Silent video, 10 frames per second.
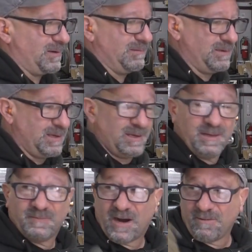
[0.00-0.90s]
And
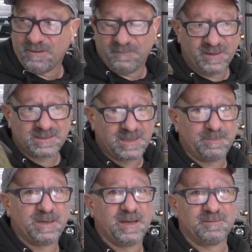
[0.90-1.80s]
if I were to fix
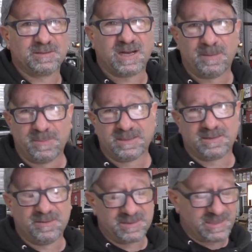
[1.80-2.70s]
up the other top
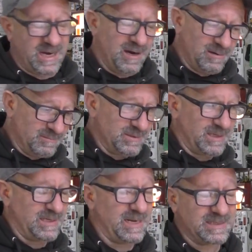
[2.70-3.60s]
that's on the Scout, which
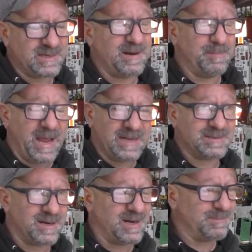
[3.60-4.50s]
again, it's not a
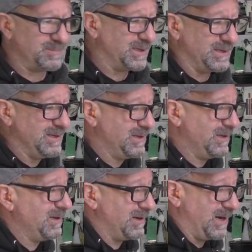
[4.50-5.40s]
bad top, but
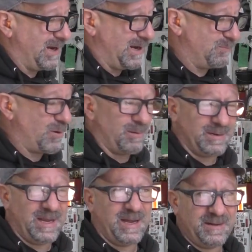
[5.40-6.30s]
I'd
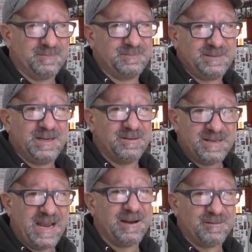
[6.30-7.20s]
probably have, you know, a
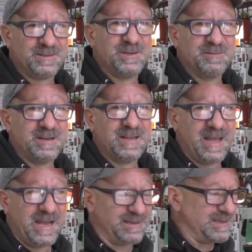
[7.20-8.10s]
day or 2 into
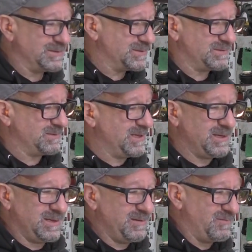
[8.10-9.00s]
that thing just
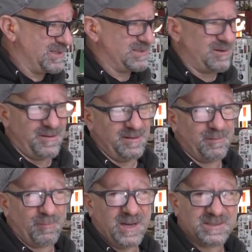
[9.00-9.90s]
fixing all the
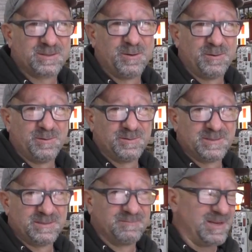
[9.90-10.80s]
little rust
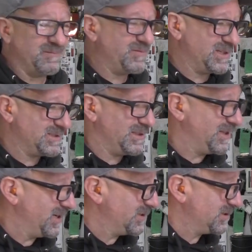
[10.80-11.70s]
holes and fixing
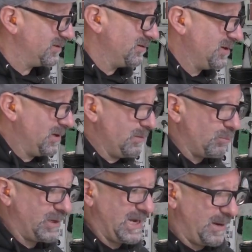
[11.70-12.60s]
things. So
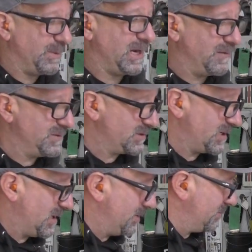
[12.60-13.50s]
pretty happy to have this
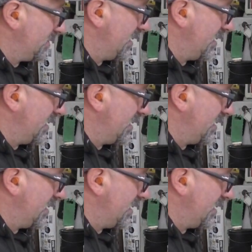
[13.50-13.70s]
top.